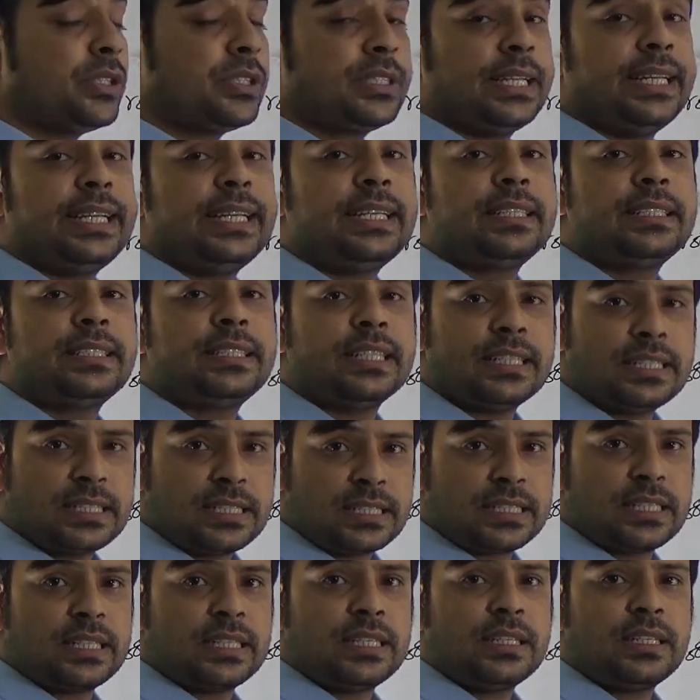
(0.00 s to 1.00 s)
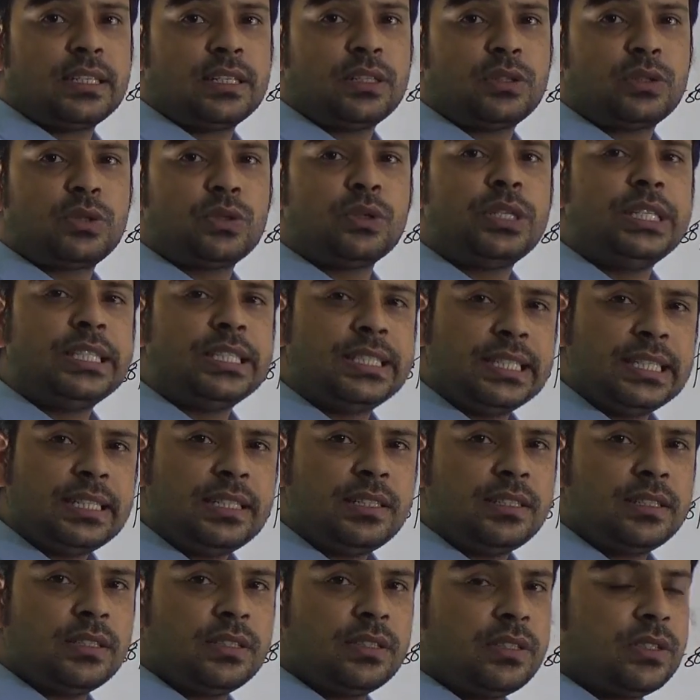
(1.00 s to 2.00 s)
take just 2
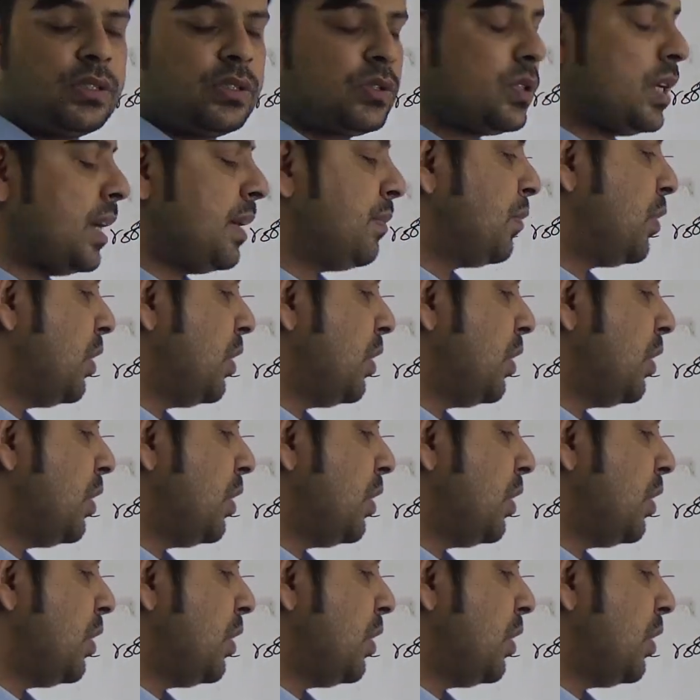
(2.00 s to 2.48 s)
digit, so I am